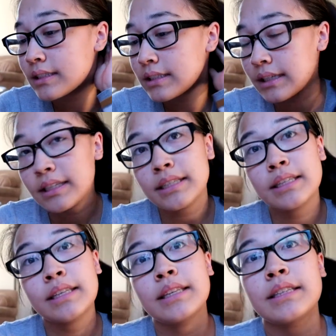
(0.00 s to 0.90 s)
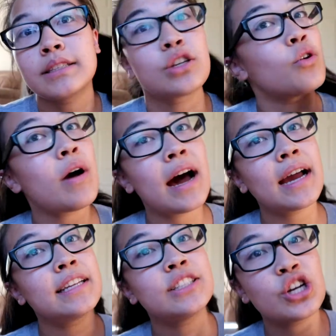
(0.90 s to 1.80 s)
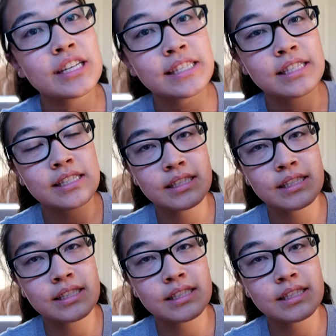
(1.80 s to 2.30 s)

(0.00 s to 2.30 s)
just